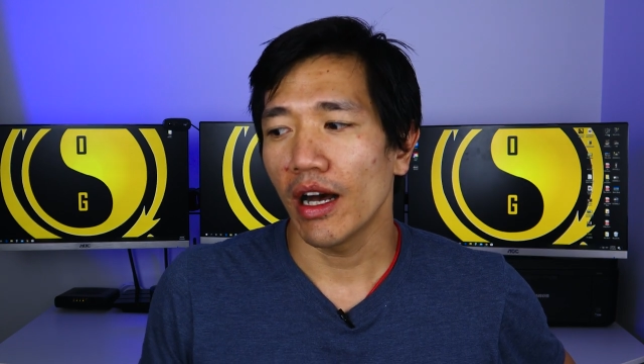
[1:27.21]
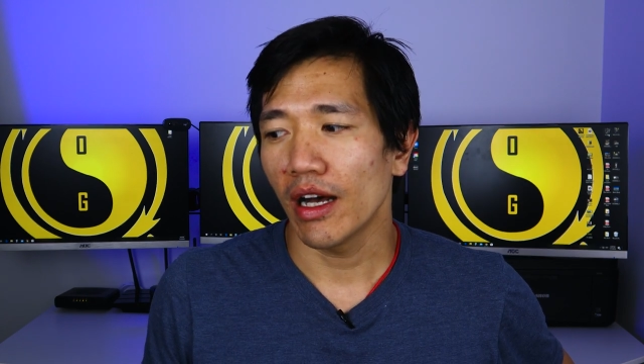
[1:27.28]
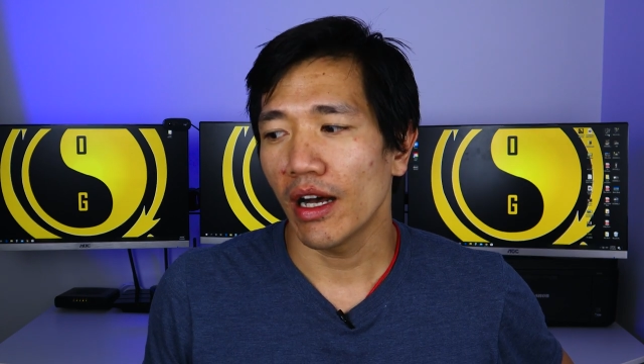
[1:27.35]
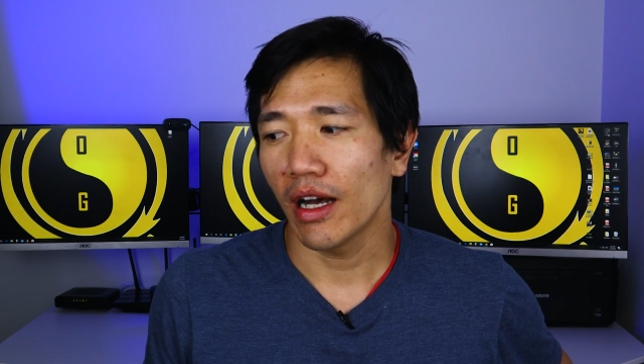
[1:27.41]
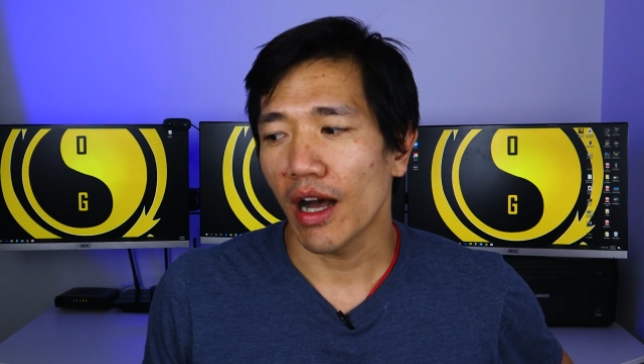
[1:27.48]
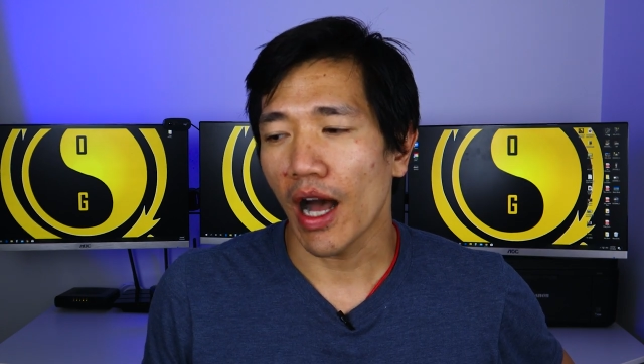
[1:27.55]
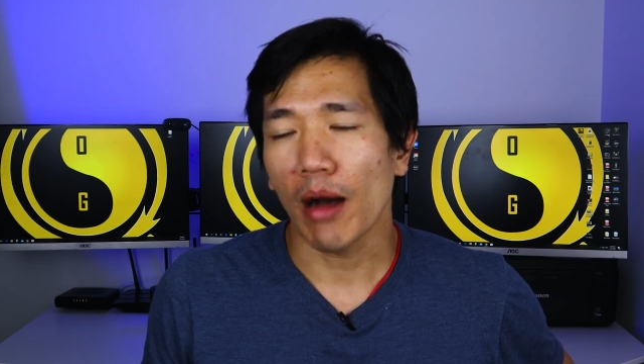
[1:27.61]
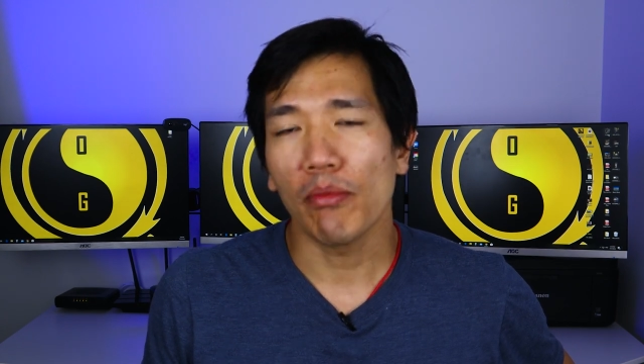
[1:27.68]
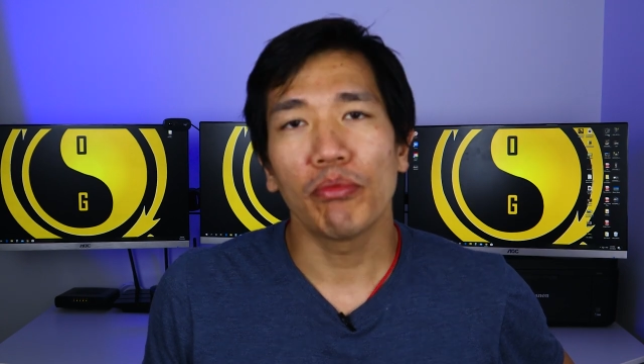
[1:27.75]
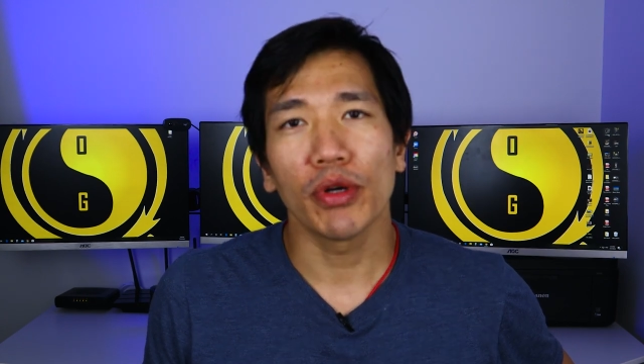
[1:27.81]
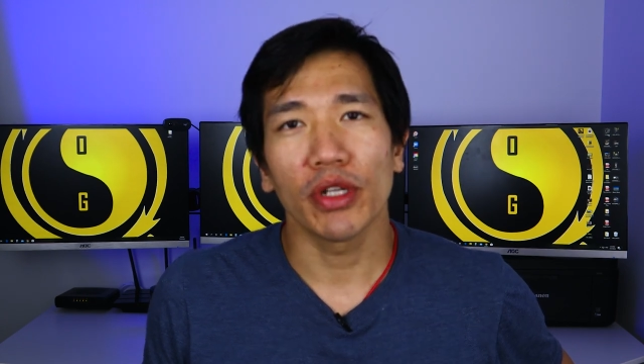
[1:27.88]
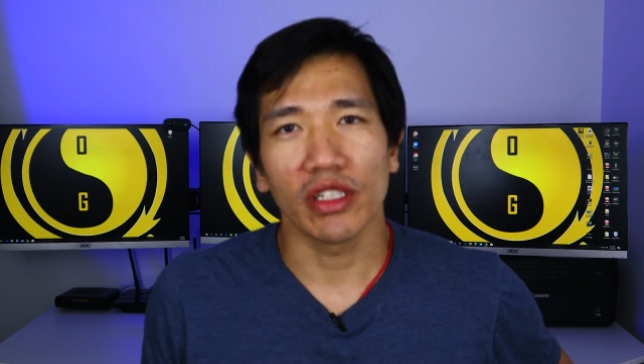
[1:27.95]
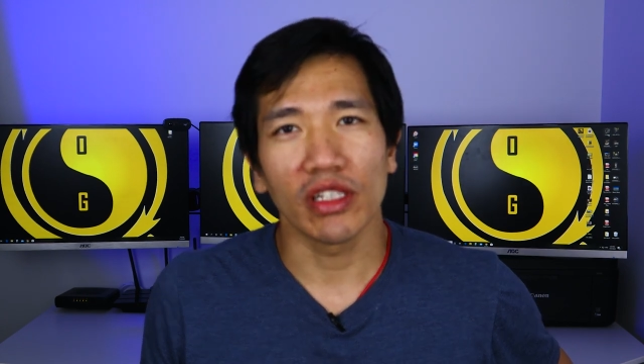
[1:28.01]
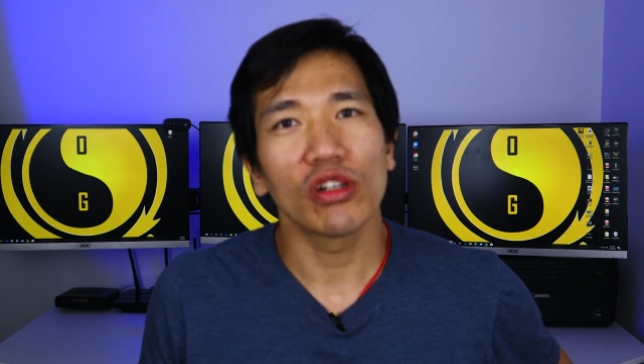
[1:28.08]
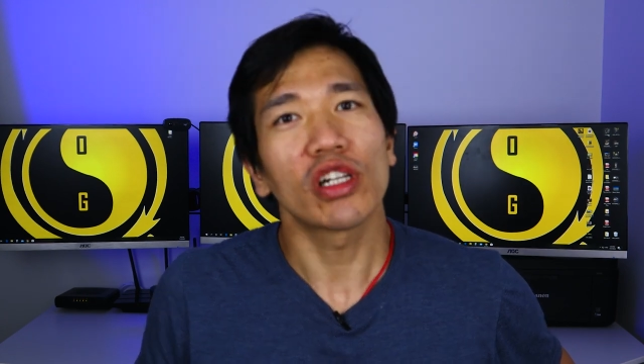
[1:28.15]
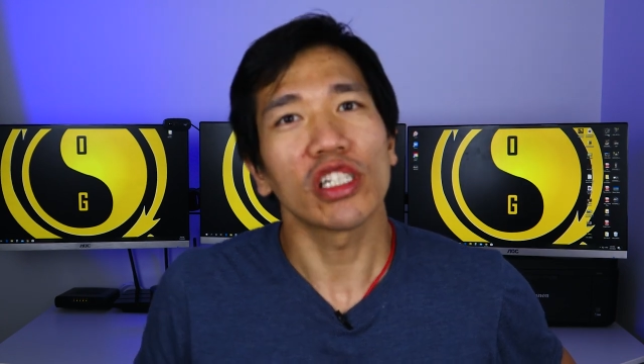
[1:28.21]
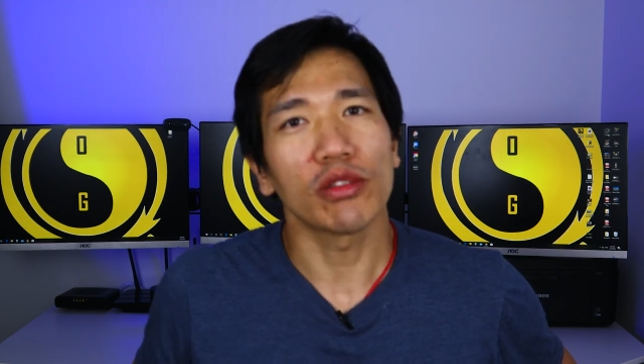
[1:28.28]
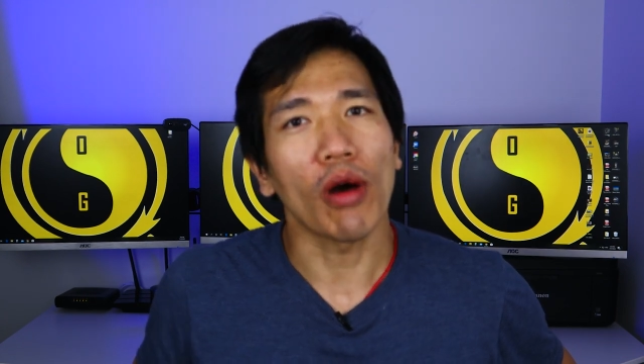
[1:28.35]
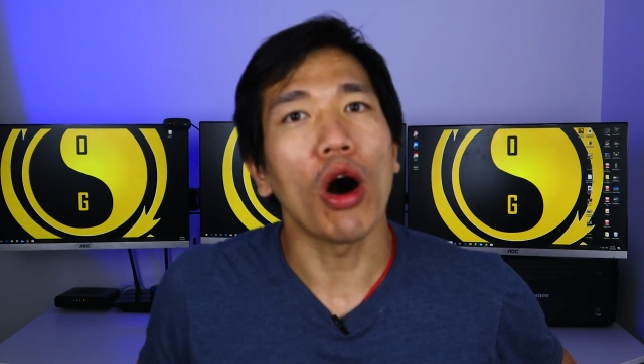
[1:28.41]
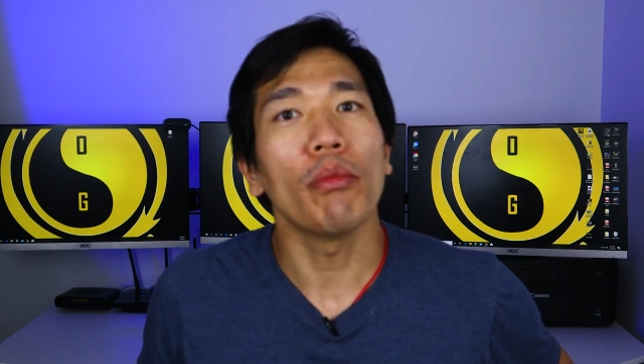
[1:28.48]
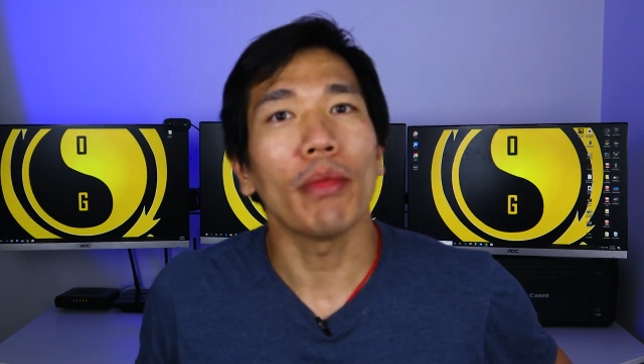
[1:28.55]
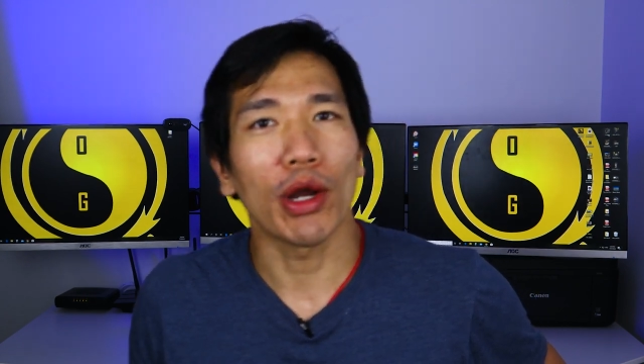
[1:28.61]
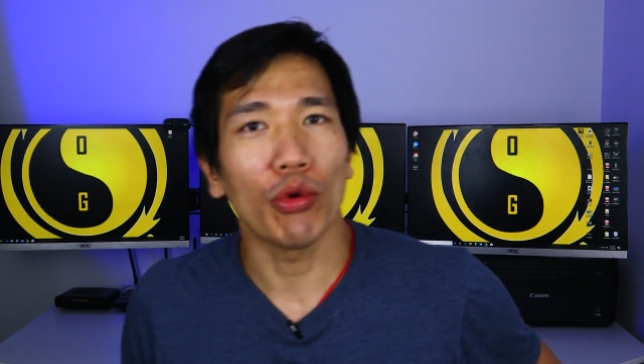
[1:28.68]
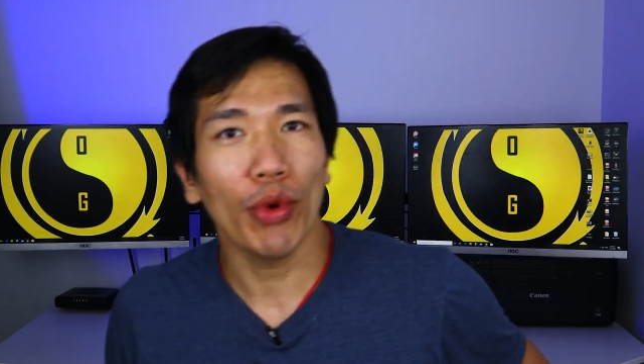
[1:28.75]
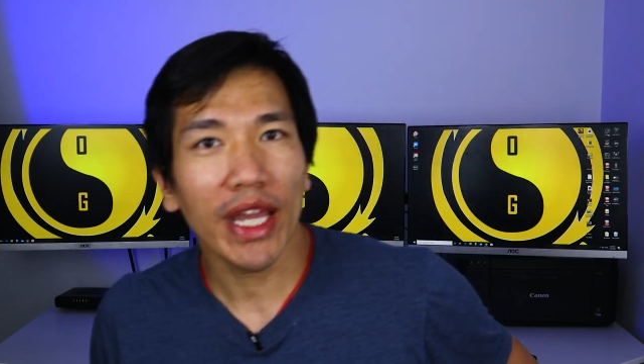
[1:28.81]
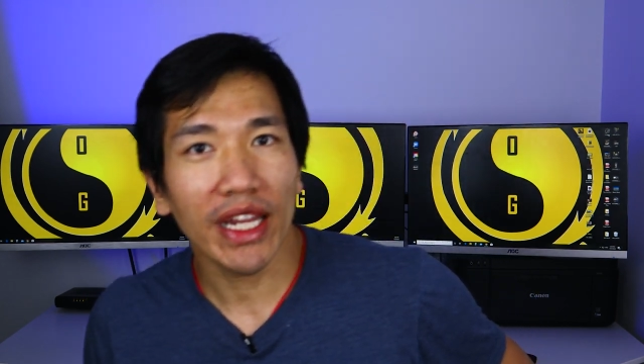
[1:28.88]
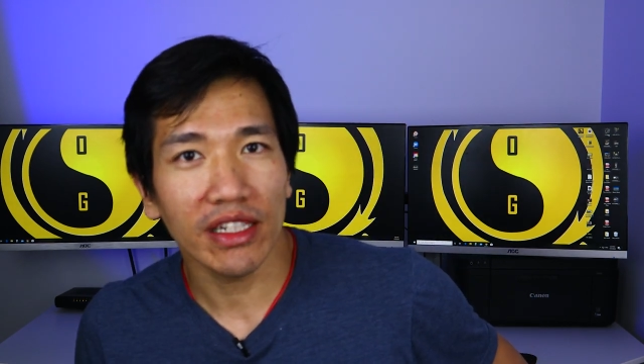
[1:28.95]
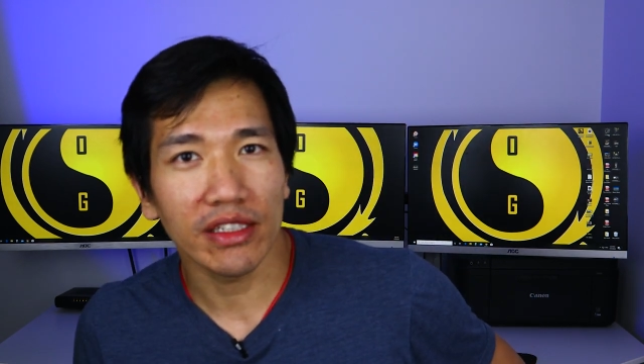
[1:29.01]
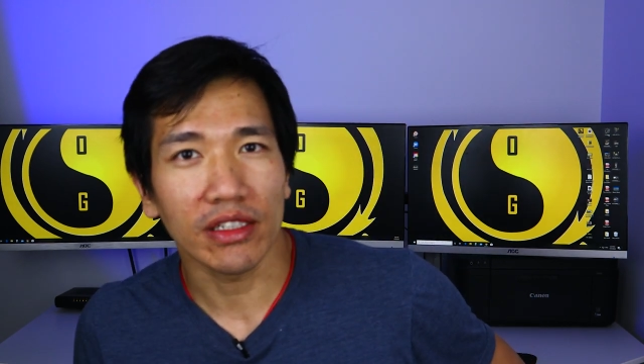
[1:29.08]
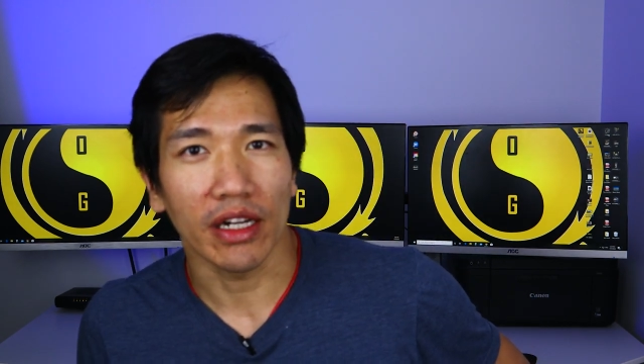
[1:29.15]
uh, I'm putting, because all my
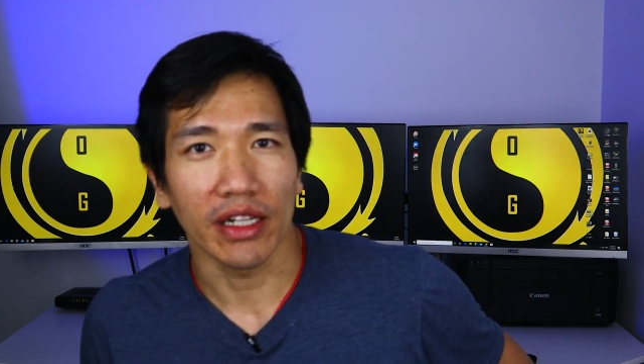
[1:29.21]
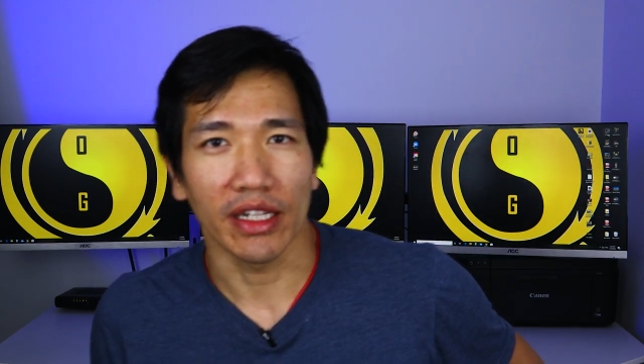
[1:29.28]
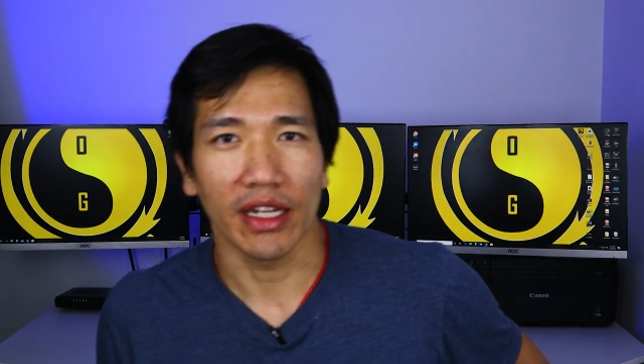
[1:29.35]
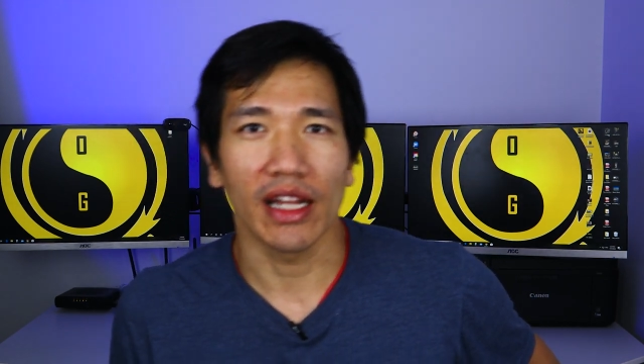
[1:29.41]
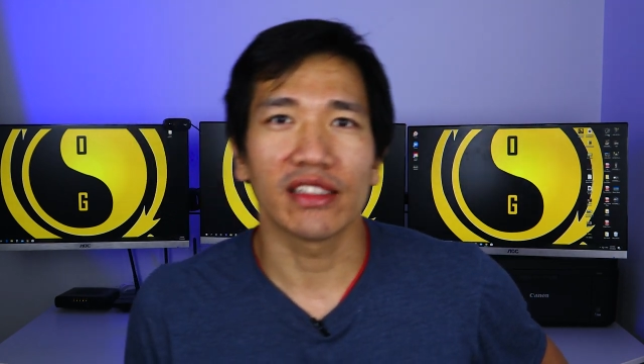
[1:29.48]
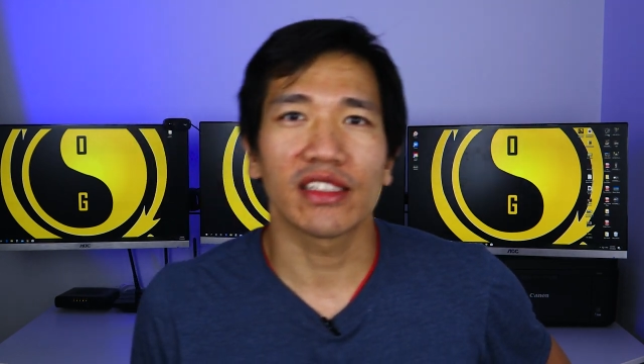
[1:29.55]
weight is on it.